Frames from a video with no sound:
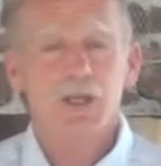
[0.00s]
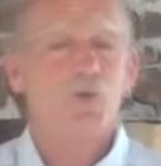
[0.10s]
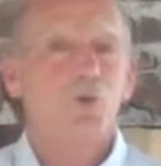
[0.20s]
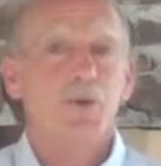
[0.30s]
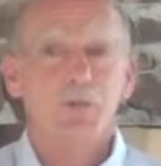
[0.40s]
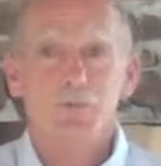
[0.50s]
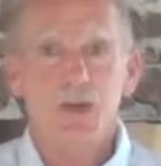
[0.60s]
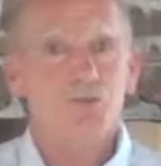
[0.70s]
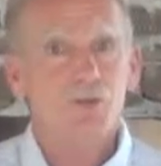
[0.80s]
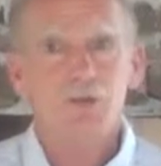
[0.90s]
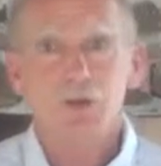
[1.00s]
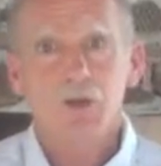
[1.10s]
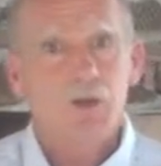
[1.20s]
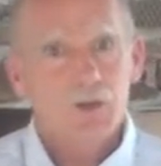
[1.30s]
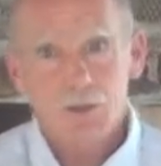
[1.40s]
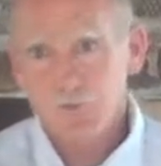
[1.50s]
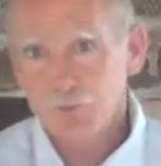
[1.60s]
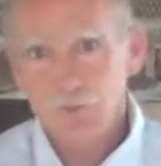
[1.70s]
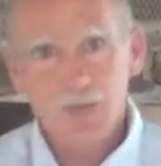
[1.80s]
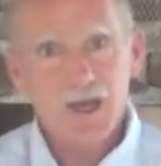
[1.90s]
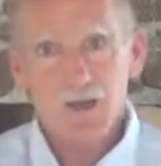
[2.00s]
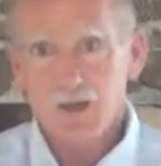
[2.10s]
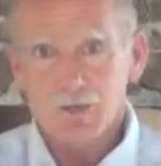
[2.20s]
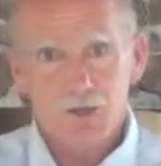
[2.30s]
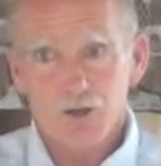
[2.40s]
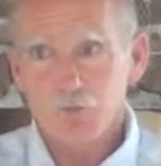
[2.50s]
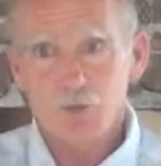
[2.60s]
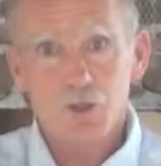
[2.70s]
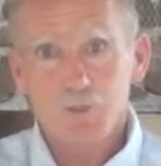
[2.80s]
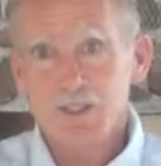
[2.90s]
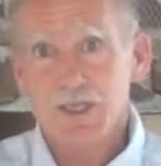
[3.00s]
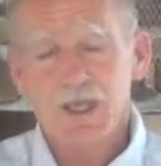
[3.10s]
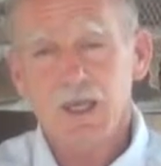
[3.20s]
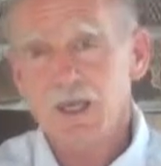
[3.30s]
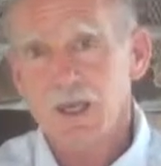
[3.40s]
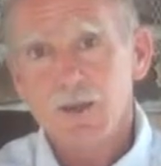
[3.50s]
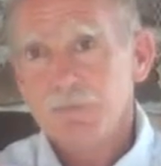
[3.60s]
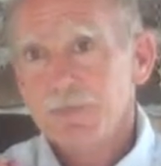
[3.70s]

I've already mentioned the format of worship singing,